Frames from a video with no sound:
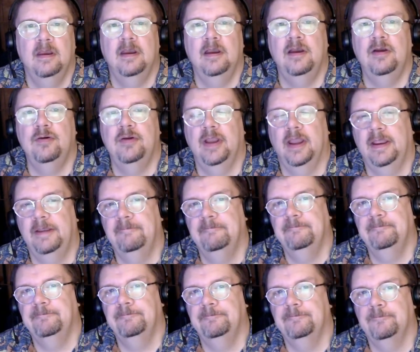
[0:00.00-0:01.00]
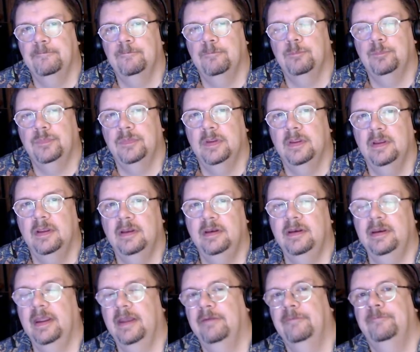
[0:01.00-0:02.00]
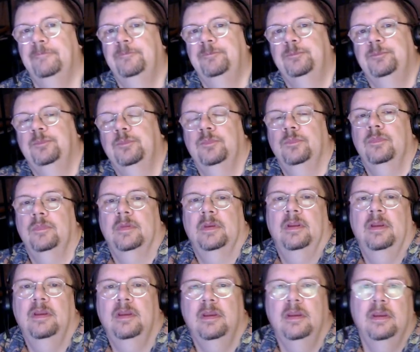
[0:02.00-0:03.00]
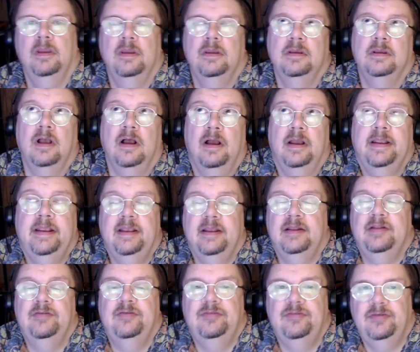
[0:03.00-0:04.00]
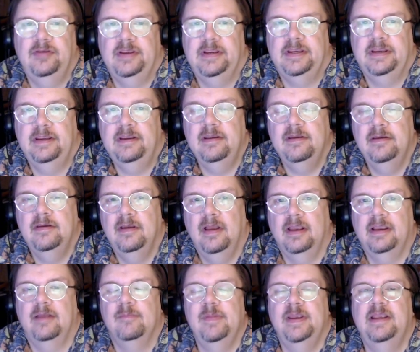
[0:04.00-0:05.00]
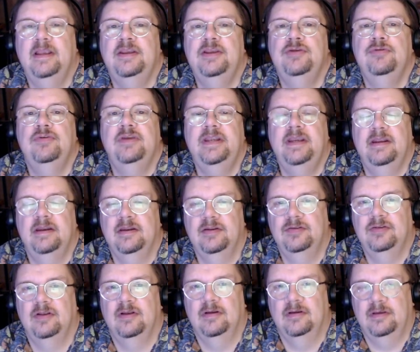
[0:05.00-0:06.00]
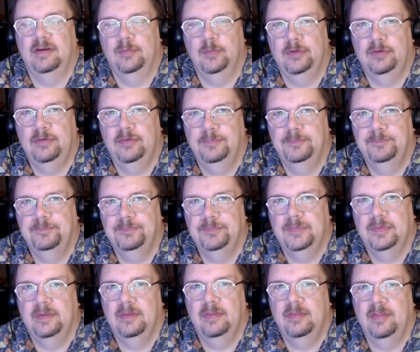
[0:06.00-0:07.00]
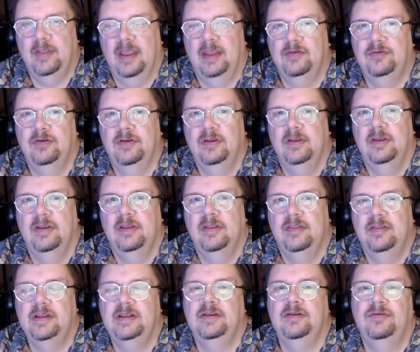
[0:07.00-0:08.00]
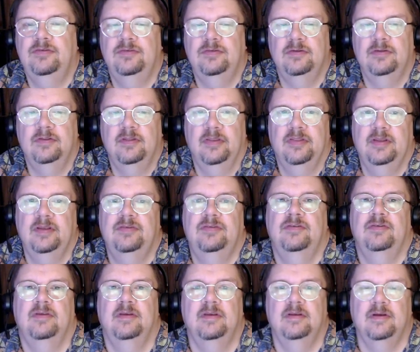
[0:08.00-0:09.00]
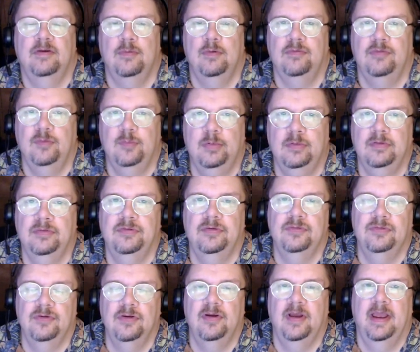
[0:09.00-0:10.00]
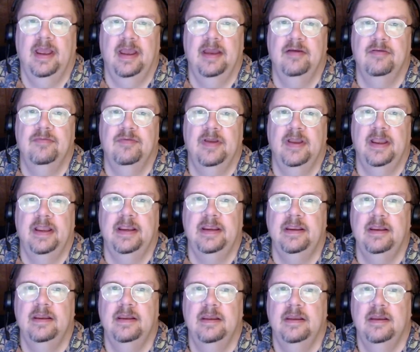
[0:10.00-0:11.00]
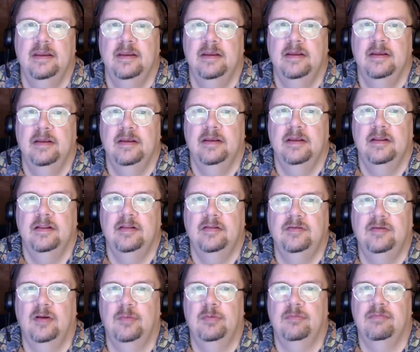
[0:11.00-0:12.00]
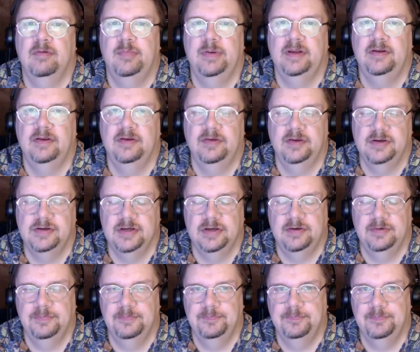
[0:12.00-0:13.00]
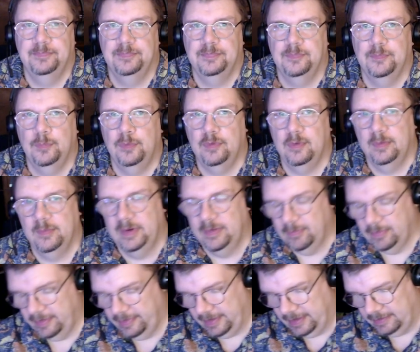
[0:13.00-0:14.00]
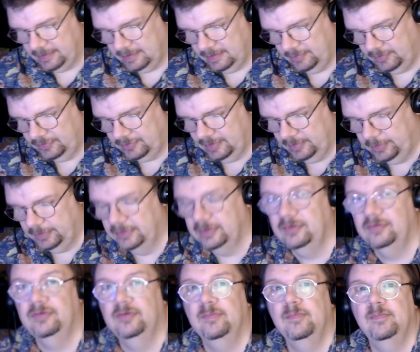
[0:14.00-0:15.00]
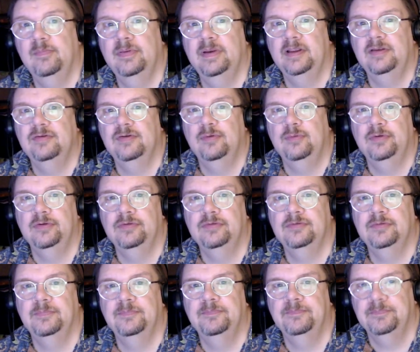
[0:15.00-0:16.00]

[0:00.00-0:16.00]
Okay. Now, I can make a uniqueness argument that this quadruple does not have a double repeated digit. What do I mean by that? I'm just going to put in some placeholders.